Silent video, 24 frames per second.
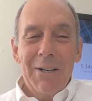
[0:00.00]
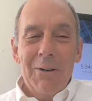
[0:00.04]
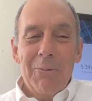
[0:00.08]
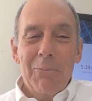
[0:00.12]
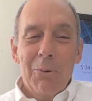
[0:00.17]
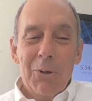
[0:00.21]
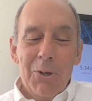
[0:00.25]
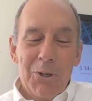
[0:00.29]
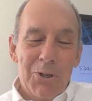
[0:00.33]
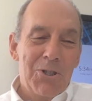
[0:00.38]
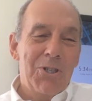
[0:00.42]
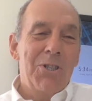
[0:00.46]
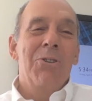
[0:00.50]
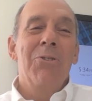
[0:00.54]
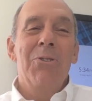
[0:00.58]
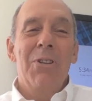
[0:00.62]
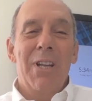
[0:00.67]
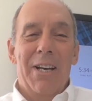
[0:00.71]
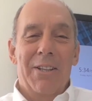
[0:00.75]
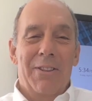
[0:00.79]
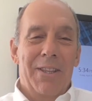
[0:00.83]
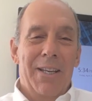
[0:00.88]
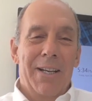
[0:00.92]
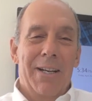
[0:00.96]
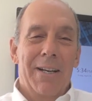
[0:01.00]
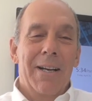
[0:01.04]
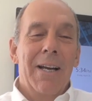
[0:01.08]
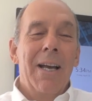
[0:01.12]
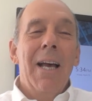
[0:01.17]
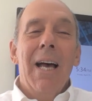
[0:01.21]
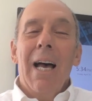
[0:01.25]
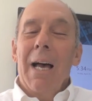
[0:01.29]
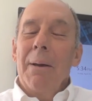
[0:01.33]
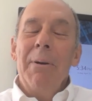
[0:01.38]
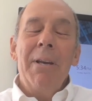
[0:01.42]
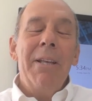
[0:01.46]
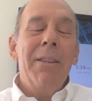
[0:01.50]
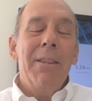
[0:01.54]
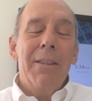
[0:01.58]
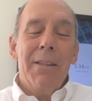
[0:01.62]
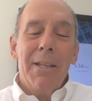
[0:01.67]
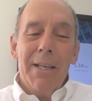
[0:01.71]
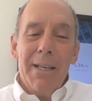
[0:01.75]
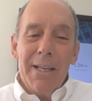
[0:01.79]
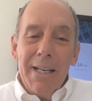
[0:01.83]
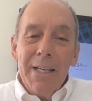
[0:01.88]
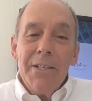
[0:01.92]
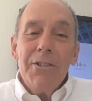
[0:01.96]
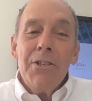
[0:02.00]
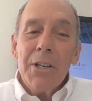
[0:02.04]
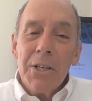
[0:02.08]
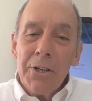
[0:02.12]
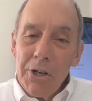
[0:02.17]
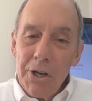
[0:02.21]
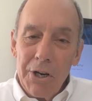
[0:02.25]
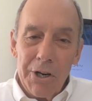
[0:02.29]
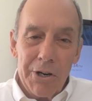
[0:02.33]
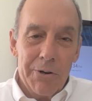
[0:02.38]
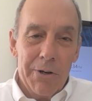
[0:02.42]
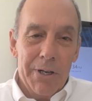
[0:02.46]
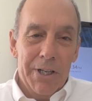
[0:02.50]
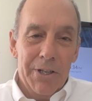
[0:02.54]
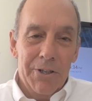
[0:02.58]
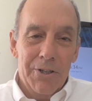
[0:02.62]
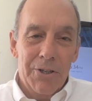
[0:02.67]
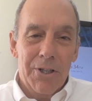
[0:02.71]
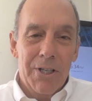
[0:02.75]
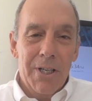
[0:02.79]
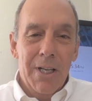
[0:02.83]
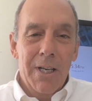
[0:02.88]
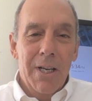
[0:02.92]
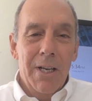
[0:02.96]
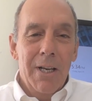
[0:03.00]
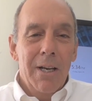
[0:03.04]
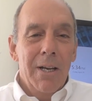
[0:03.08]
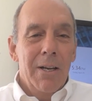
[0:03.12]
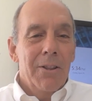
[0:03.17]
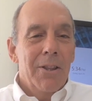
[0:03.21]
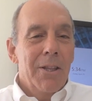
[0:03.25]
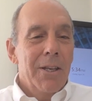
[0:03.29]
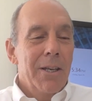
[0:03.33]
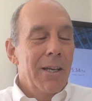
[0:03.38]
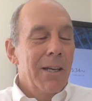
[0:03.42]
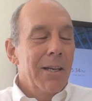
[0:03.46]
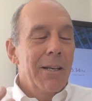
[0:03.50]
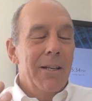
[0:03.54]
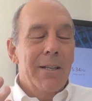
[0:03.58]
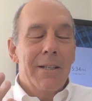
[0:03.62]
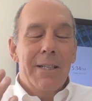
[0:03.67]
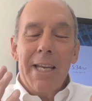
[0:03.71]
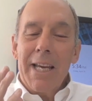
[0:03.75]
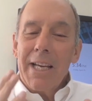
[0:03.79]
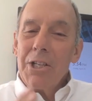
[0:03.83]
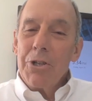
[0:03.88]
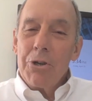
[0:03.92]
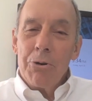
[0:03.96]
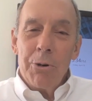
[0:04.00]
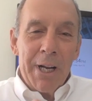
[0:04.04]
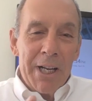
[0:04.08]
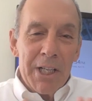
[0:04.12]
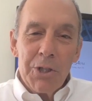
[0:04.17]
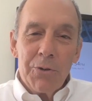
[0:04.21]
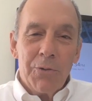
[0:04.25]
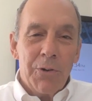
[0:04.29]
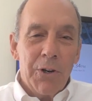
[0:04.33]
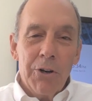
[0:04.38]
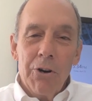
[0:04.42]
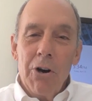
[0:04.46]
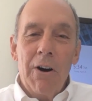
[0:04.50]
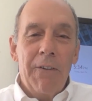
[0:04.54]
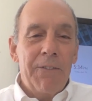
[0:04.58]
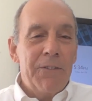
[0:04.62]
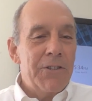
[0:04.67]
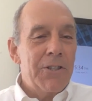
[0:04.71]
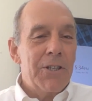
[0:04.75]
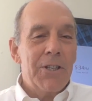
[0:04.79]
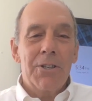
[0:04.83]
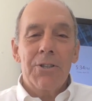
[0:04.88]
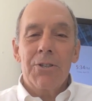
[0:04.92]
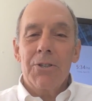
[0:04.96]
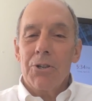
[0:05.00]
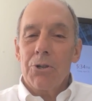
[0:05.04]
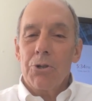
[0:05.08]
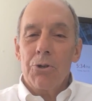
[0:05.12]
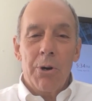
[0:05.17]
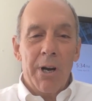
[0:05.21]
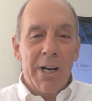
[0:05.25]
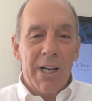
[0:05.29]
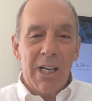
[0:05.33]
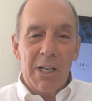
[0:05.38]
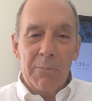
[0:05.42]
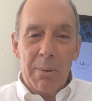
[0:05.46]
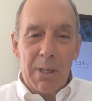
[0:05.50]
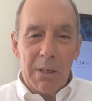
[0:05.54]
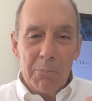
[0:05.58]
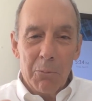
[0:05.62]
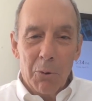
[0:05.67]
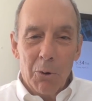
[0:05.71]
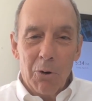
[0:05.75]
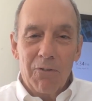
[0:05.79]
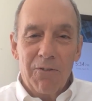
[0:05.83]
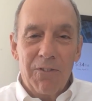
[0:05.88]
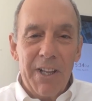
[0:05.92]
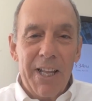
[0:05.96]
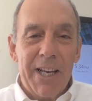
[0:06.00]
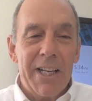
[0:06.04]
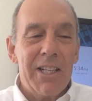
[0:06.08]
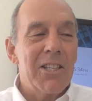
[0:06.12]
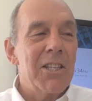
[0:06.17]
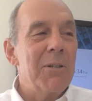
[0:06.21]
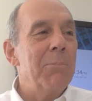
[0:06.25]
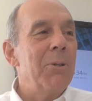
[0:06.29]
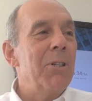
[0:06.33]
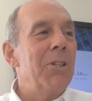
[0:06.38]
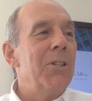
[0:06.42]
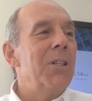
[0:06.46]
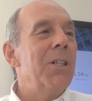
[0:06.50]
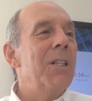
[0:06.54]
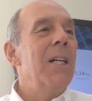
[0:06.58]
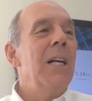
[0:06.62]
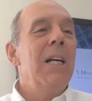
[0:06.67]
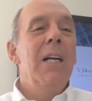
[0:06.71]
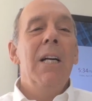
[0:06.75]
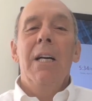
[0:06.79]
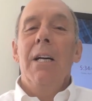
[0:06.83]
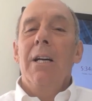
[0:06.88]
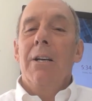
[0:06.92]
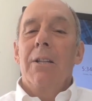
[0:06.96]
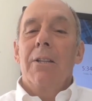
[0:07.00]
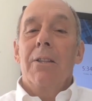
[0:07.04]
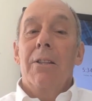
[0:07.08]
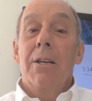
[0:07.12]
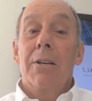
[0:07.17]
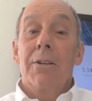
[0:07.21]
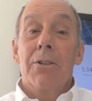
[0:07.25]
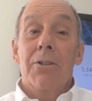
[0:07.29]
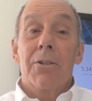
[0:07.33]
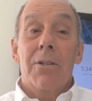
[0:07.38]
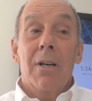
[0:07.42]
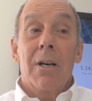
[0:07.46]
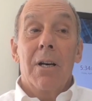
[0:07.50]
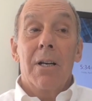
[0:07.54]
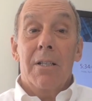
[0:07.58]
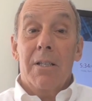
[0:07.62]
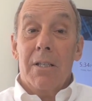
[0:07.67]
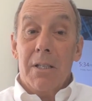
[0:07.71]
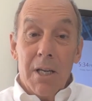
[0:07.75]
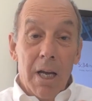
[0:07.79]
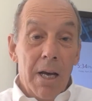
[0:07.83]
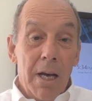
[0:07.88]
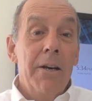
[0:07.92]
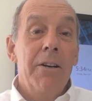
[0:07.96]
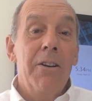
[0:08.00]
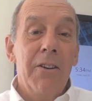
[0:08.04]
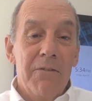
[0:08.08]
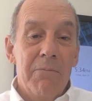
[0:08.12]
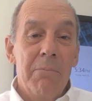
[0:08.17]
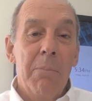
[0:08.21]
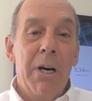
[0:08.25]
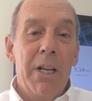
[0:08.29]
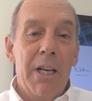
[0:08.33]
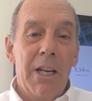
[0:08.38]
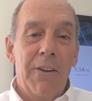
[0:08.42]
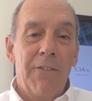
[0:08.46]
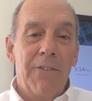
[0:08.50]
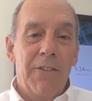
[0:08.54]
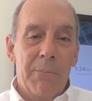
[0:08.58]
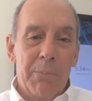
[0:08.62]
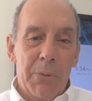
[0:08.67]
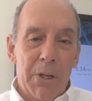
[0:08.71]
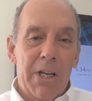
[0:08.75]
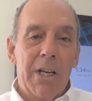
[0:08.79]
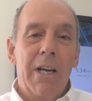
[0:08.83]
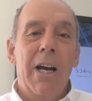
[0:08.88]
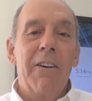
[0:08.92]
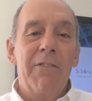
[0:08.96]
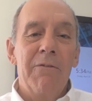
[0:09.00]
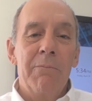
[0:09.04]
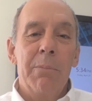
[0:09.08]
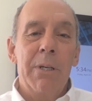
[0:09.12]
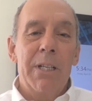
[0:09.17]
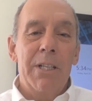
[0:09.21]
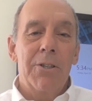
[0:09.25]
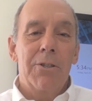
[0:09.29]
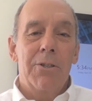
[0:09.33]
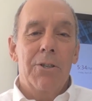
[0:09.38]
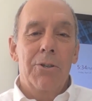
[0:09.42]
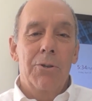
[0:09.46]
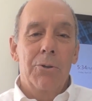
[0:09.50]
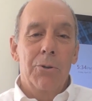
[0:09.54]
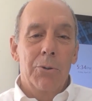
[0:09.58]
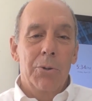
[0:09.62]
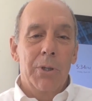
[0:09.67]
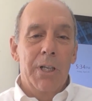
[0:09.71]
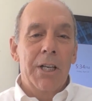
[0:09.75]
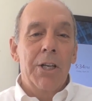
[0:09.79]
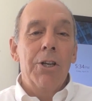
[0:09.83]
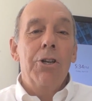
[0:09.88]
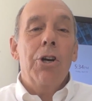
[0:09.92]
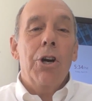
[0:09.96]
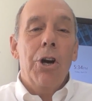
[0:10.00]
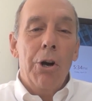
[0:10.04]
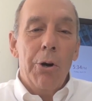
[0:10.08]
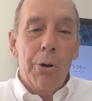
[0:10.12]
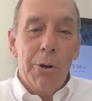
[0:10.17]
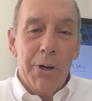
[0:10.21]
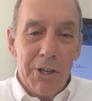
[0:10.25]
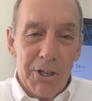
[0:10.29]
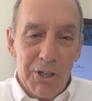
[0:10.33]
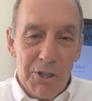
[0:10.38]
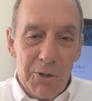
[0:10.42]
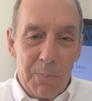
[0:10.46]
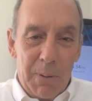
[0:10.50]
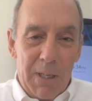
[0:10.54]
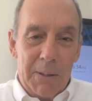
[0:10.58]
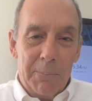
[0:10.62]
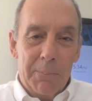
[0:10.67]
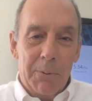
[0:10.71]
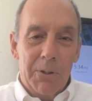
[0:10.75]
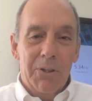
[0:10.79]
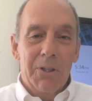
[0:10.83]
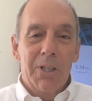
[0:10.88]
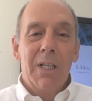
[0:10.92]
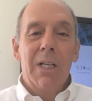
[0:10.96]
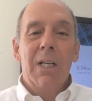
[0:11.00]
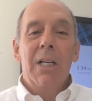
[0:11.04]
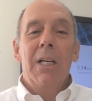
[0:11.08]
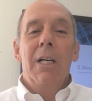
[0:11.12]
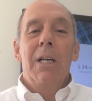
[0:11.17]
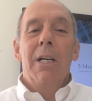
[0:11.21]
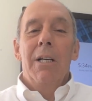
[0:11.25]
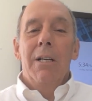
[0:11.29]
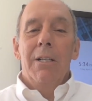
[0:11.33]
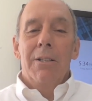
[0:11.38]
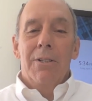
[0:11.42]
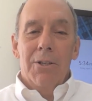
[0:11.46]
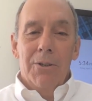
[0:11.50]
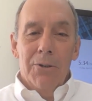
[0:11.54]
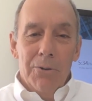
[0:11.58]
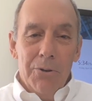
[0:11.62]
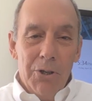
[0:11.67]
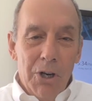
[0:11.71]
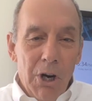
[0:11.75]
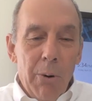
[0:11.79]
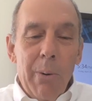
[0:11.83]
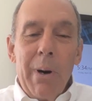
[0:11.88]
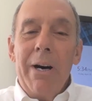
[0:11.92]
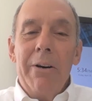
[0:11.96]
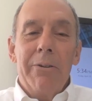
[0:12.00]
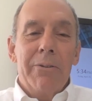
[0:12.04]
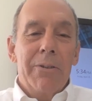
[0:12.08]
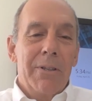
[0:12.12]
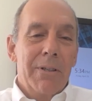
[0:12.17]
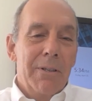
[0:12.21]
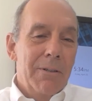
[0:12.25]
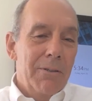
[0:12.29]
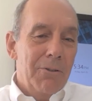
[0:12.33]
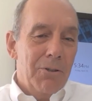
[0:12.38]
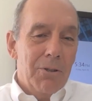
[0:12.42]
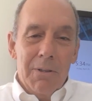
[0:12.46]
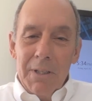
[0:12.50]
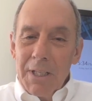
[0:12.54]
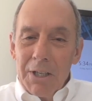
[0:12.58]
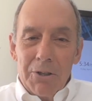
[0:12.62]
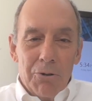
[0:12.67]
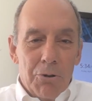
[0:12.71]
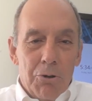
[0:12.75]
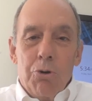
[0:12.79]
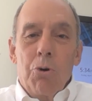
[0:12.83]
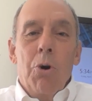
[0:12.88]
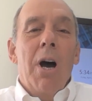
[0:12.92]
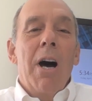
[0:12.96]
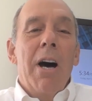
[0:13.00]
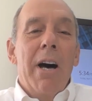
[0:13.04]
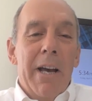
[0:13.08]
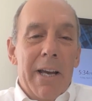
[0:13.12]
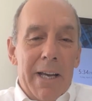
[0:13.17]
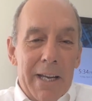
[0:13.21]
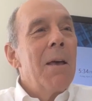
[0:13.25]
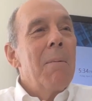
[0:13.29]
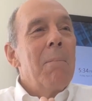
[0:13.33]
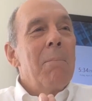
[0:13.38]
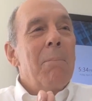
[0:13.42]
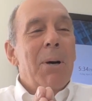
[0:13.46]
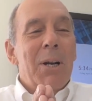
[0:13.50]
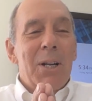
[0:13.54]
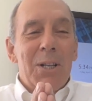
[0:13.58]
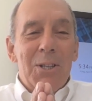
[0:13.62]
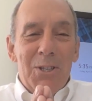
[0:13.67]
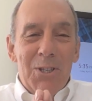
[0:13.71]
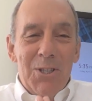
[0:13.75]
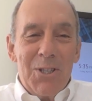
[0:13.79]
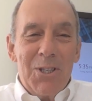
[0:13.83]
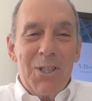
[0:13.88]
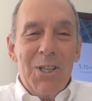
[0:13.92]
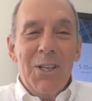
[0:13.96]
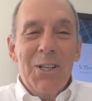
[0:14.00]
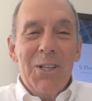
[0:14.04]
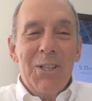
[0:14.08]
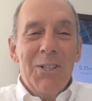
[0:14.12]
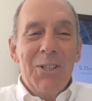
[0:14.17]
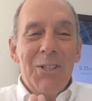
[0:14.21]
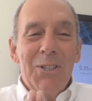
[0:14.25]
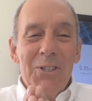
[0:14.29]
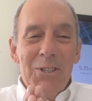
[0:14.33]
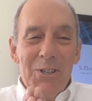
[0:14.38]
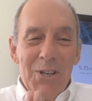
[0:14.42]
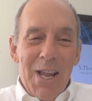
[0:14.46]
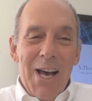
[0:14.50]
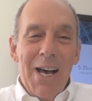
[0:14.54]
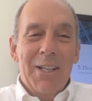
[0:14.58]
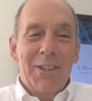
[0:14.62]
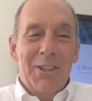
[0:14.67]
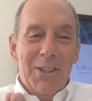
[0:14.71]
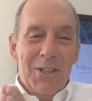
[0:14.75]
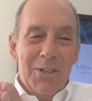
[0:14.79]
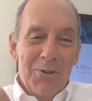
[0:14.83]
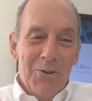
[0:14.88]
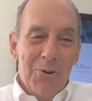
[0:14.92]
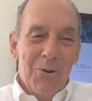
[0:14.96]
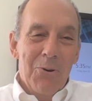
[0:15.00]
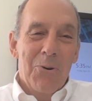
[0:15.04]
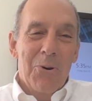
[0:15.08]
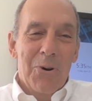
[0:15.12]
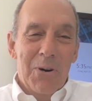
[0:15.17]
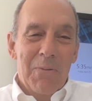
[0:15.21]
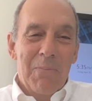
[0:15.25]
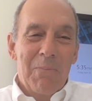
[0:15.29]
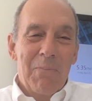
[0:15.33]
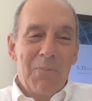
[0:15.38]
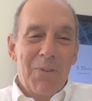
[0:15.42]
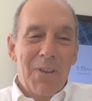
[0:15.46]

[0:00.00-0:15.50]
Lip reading: We're still not there. It is encouraged. The tech transfer offices are trying to be more flexible. There's a ton of money from the government to encourage people to go out and try, but it's still not the norm.